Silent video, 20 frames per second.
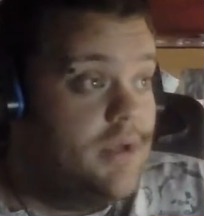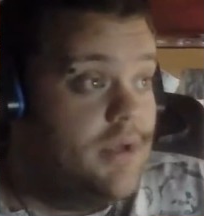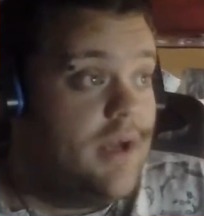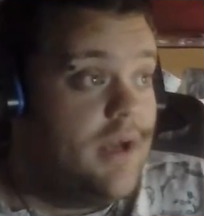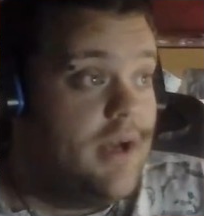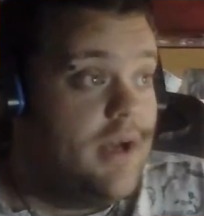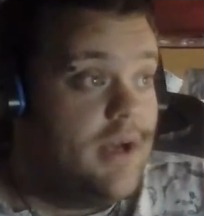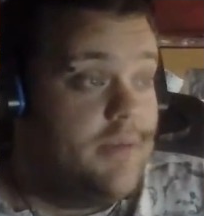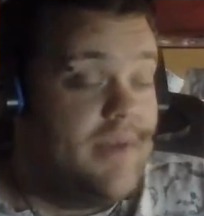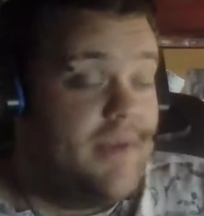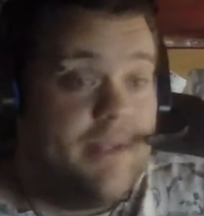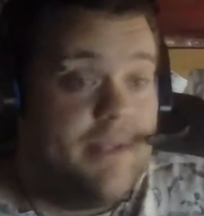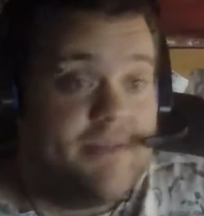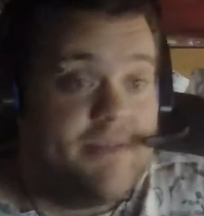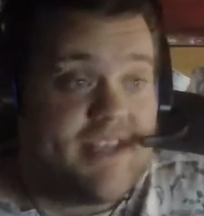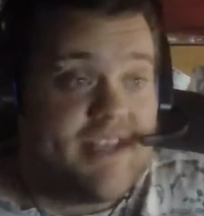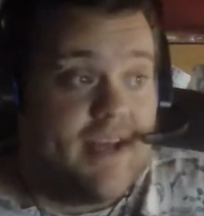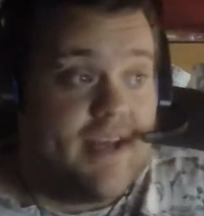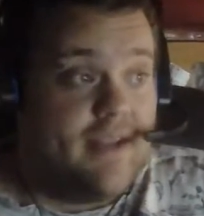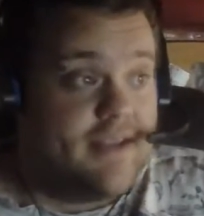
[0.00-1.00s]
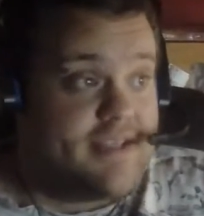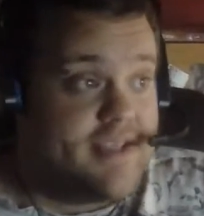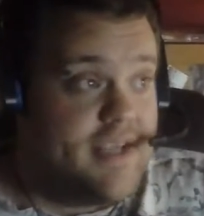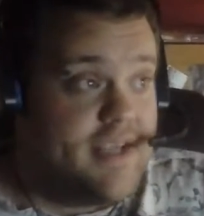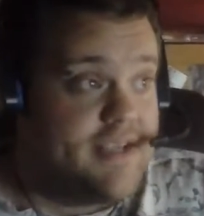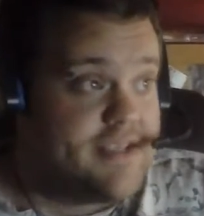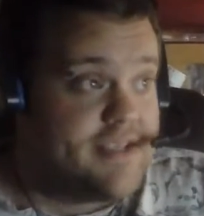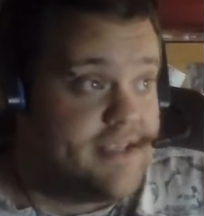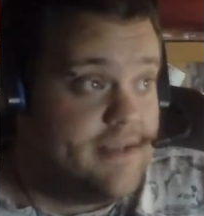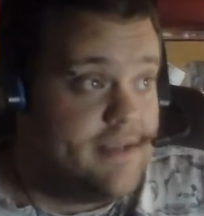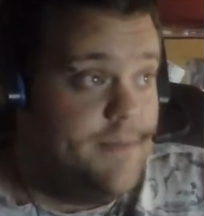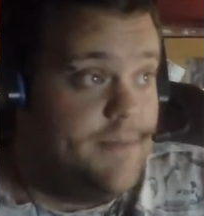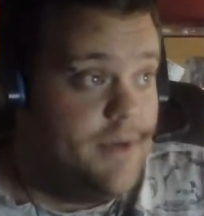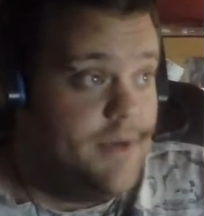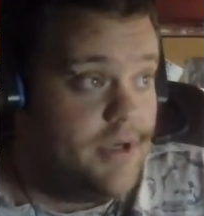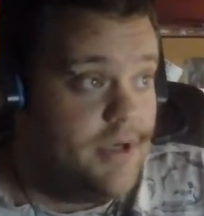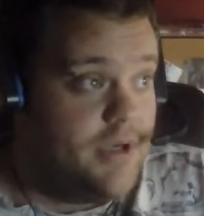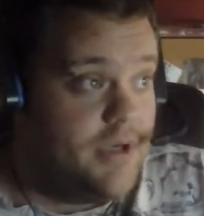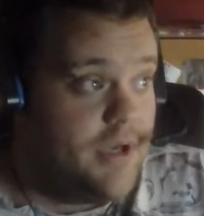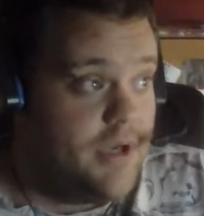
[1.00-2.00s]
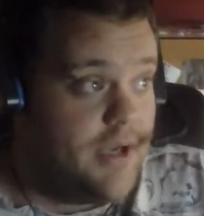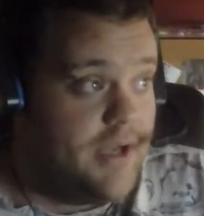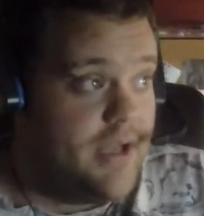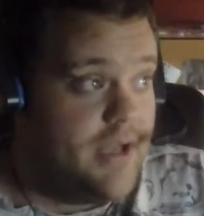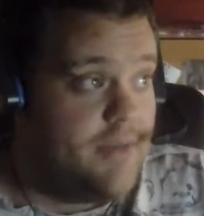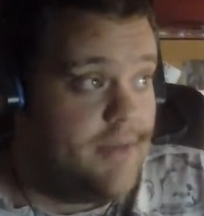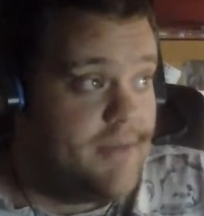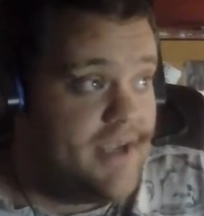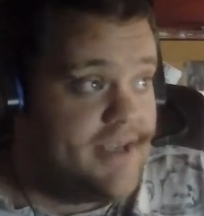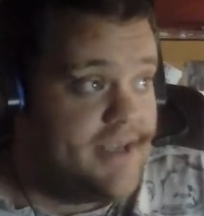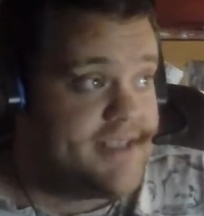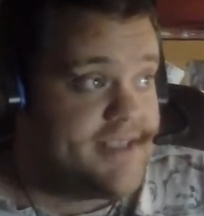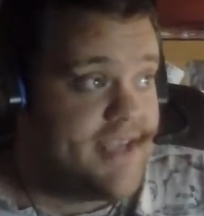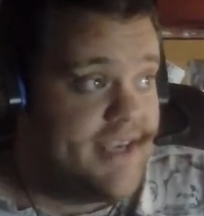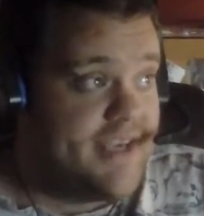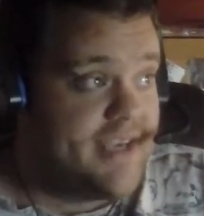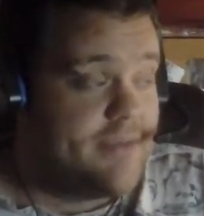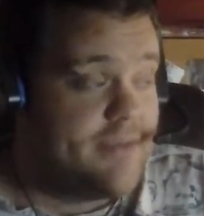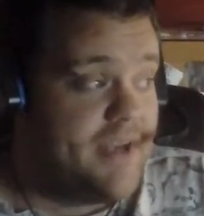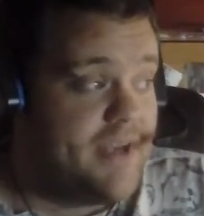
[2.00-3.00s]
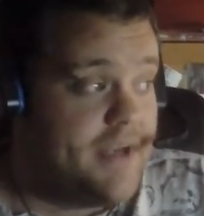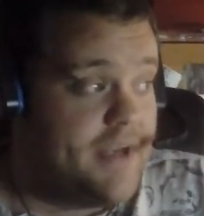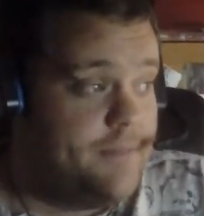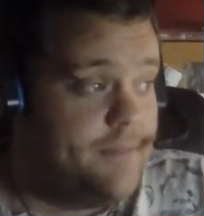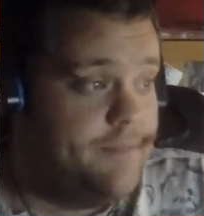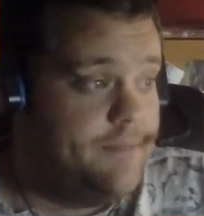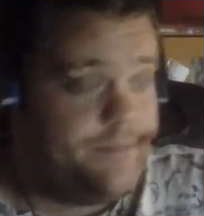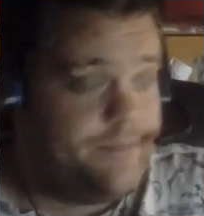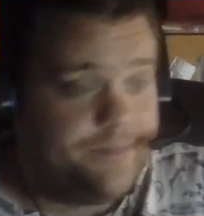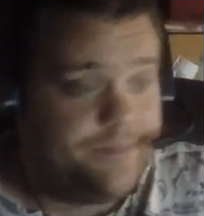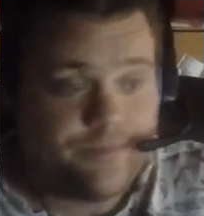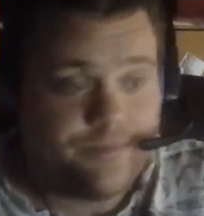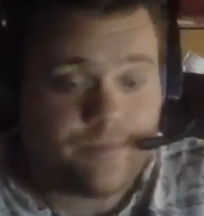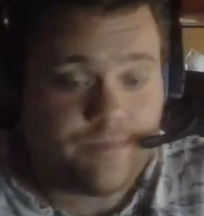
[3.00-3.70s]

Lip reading: My name is Alex Hislop. I am a psychic medium.